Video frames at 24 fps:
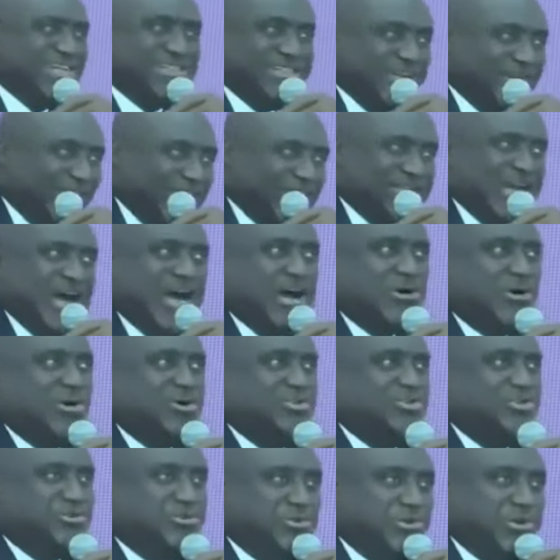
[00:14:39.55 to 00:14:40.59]
desecrate our
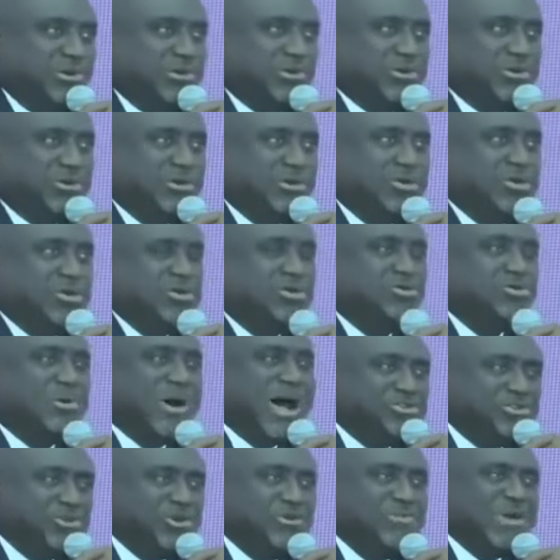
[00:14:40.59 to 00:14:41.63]
constitution, to
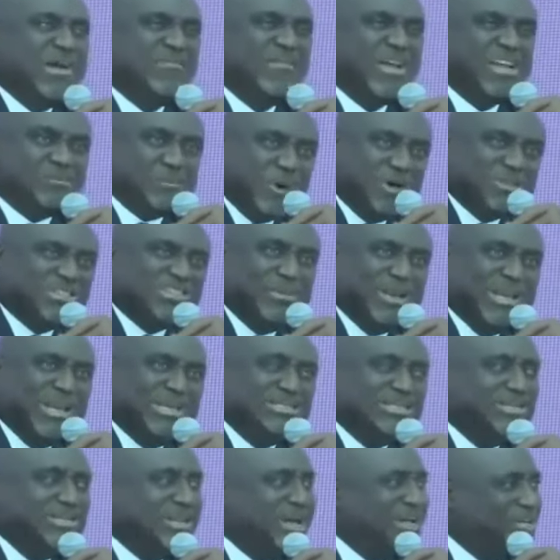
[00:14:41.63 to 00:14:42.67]
assume a
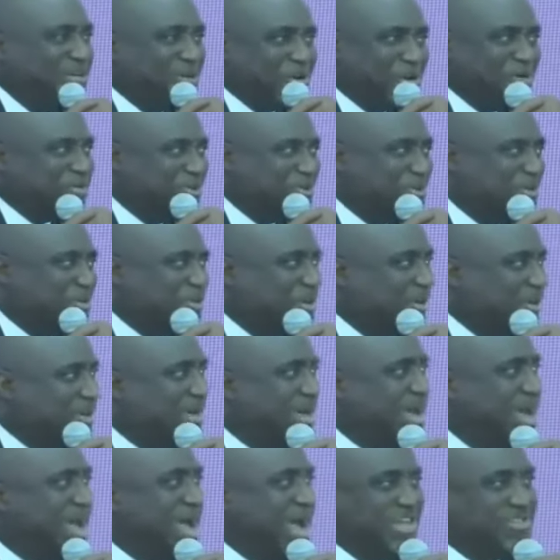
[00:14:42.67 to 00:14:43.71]
responsibility that the constitution
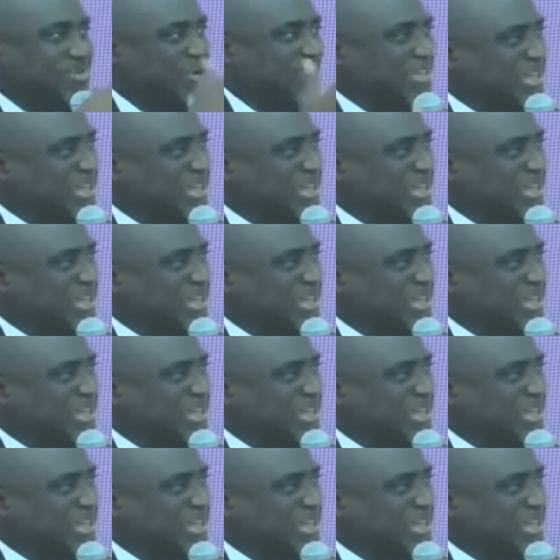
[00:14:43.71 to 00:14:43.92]
has